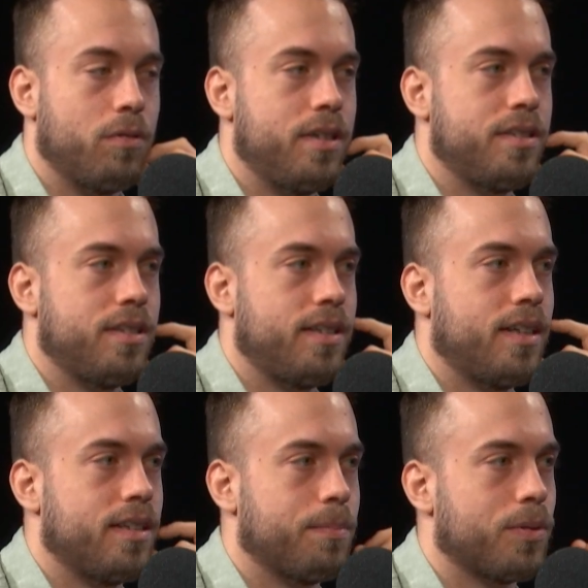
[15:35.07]
what is it
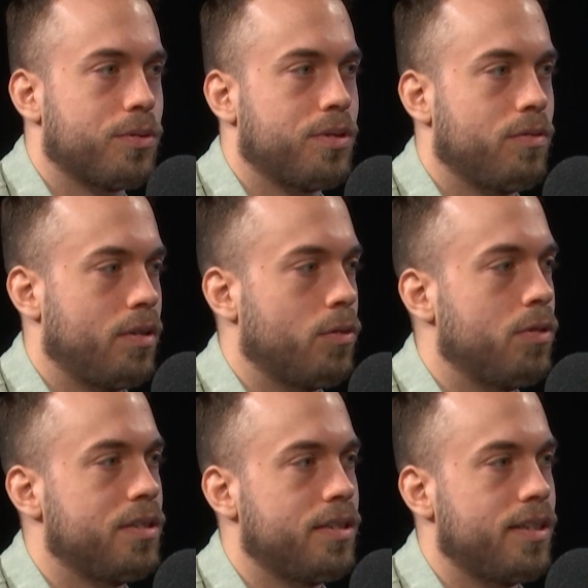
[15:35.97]
that the person?
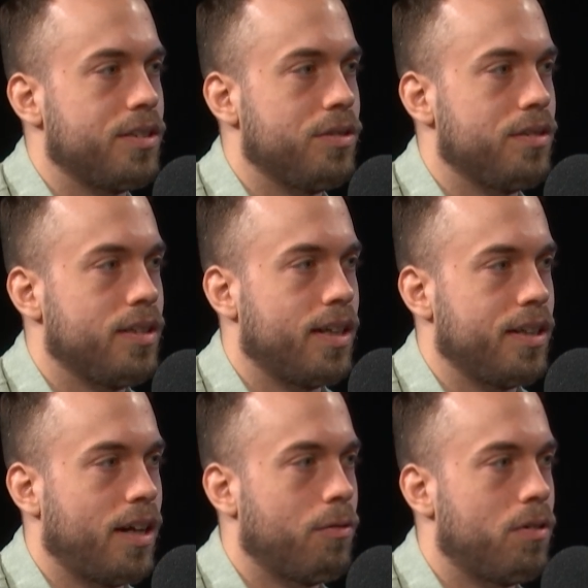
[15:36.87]
What is it that you?
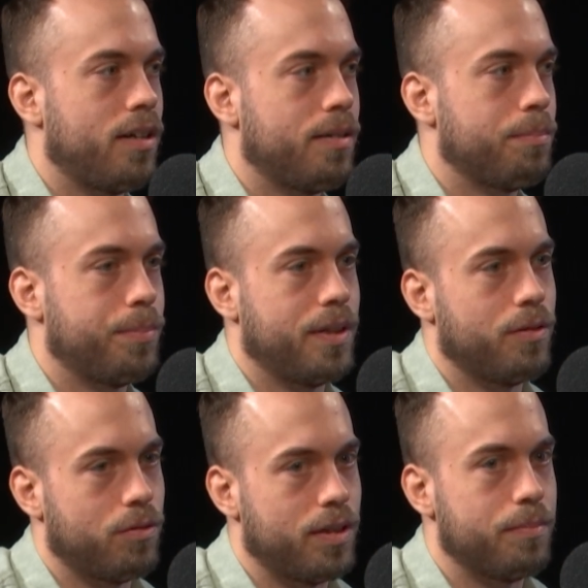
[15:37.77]
Yeah. I want,
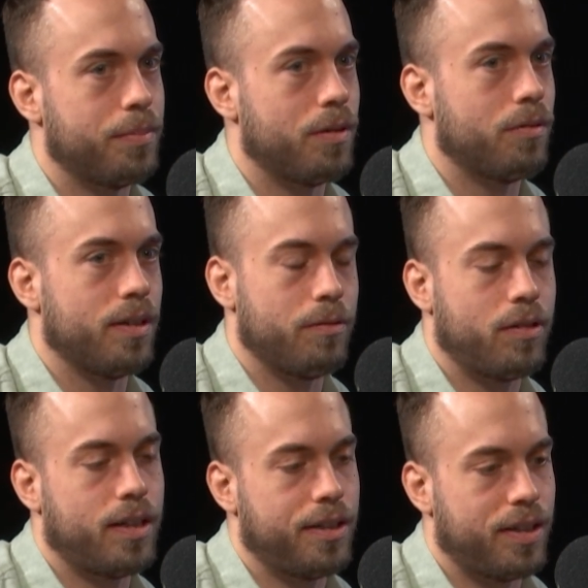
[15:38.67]
but what? But what?
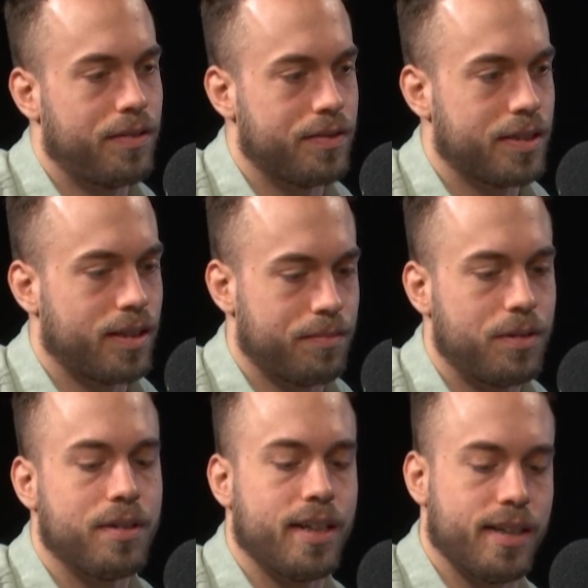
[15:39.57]
Well, I don't have enough time.
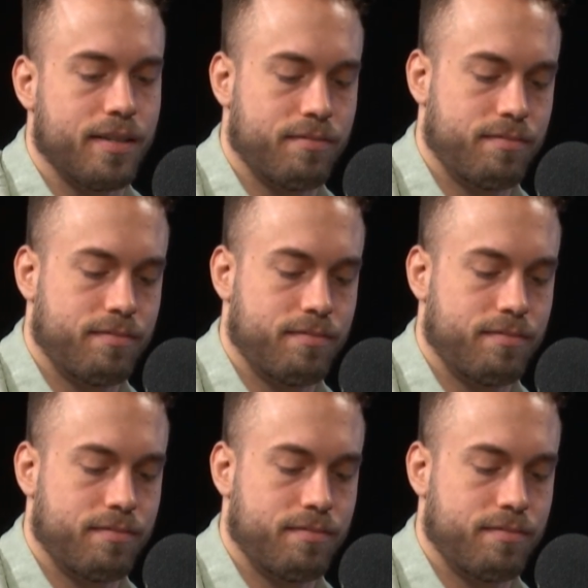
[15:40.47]
Okay,